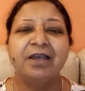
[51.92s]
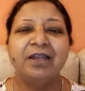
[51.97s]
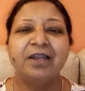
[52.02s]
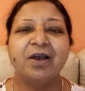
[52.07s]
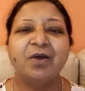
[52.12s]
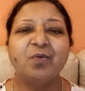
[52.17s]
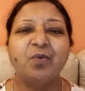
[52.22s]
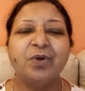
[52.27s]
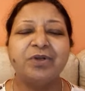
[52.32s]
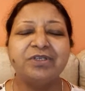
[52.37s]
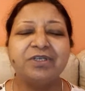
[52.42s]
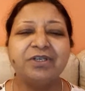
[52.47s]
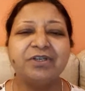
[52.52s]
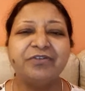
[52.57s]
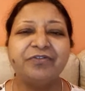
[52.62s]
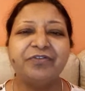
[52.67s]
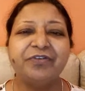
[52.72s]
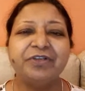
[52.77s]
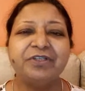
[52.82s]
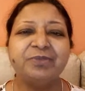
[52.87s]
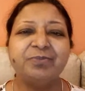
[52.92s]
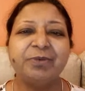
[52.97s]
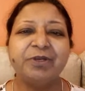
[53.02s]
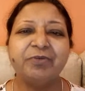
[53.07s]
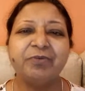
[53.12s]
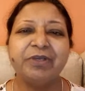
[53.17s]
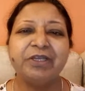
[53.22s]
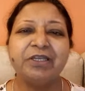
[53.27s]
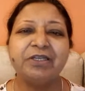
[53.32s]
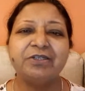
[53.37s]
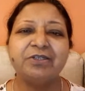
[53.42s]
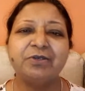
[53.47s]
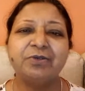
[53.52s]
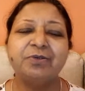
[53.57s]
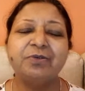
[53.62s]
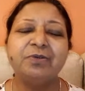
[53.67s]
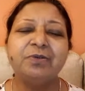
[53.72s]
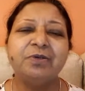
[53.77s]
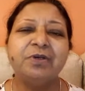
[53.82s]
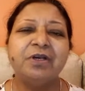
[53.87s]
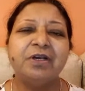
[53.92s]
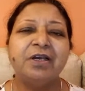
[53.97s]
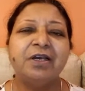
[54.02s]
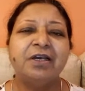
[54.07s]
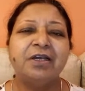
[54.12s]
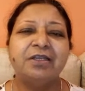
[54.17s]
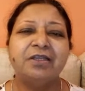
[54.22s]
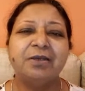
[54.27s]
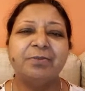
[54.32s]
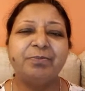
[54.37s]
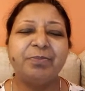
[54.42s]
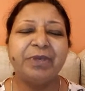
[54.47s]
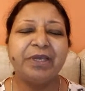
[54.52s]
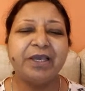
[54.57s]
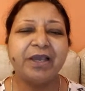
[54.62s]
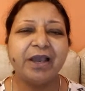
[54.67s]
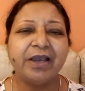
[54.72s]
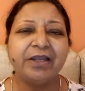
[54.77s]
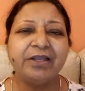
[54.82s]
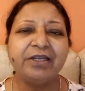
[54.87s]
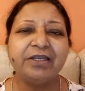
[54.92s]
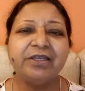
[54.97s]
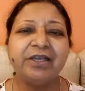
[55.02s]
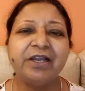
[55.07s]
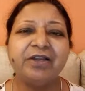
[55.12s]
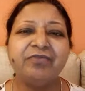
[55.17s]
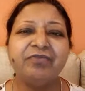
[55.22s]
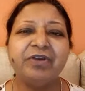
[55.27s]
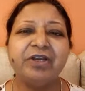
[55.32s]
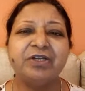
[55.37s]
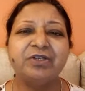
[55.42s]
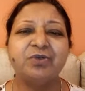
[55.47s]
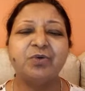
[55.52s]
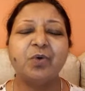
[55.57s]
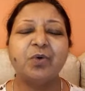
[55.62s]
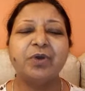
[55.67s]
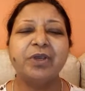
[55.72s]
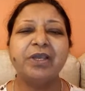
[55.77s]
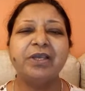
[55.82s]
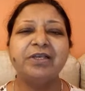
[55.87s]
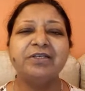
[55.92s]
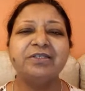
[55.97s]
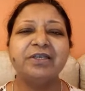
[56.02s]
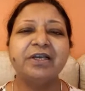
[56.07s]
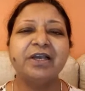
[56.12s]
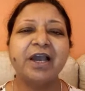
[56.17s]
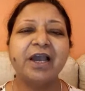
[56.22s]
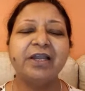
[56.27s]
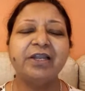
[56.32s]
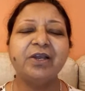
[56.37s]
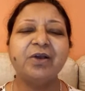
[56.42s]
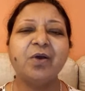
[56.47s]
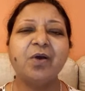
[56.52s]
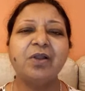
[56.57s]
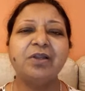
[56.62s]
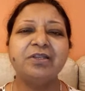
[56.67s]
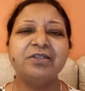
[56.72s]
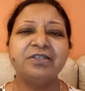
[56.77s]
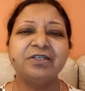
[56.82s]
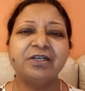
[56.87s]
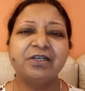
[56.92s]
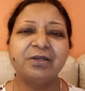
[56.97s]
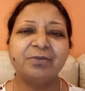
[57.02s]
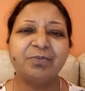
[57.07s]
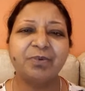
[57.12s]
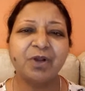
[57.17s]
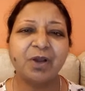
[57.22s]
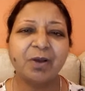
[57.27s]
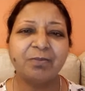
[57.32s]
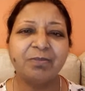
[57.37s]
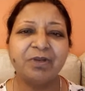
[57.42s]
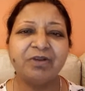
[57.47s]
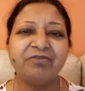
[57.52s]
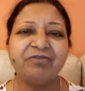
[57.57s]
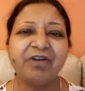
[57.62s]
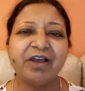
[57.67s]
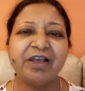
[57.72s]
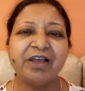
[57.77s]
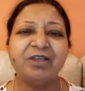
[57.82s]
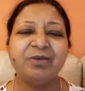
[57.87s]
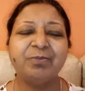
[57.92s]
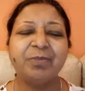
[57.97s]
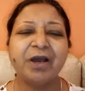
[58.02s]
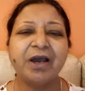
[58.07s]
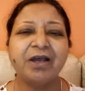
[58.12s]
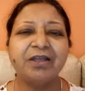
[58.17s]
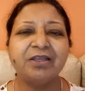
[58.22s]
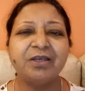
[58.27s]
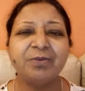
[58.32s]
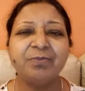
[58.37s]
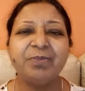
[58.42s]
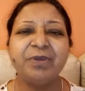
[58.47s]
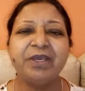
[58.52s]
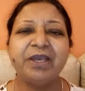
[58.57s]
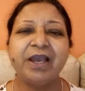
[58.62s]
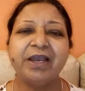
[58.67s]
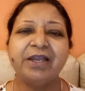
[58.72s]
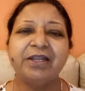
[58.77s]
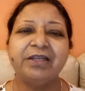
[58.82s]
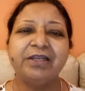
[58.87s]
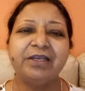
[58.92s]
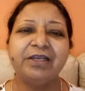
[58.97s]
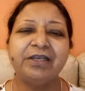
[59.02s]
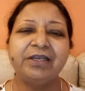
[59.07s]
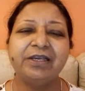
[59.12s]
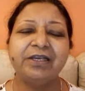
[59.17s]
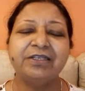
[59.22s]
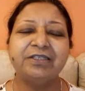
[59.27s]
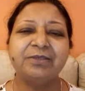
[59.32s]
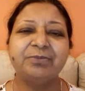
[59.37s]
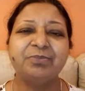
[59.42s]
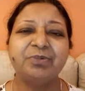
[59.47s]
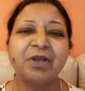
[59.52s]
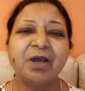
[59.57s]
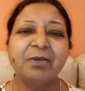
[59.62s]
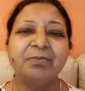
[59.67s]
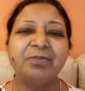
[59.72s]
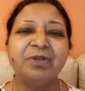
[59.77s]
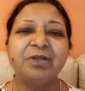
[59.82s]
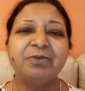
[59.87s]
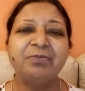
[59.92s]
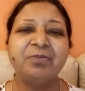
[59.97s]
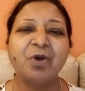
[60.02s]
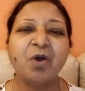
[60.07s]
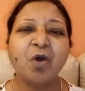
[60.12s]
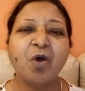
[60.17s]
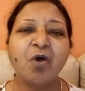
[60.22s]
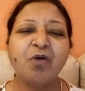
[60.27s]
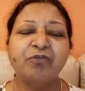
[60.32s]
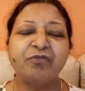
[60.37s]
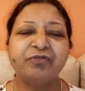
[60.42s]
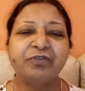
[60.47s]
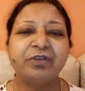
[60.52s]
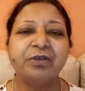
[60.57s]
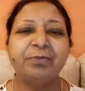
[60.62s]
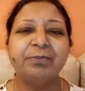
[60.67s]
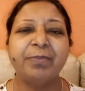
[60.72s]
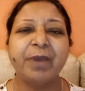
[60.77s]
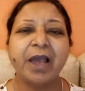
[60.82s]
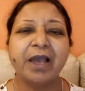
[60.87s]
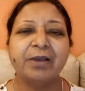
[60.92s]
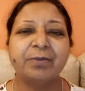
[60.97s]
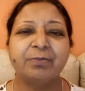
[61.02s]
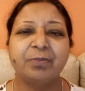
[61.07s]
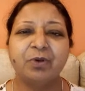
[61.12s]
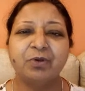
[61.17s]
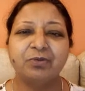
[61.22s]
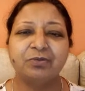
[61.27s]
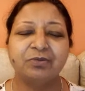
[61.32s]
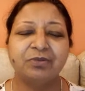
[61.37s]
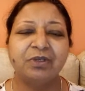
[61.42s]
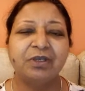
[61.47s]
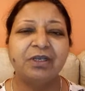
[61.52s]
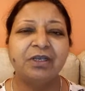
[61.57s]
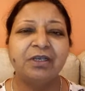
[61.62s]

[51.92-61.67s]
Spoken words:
Now, what's the difference between the two? The PID that we are talking is a gynecological problem, while the other PID is a problem of the backbone.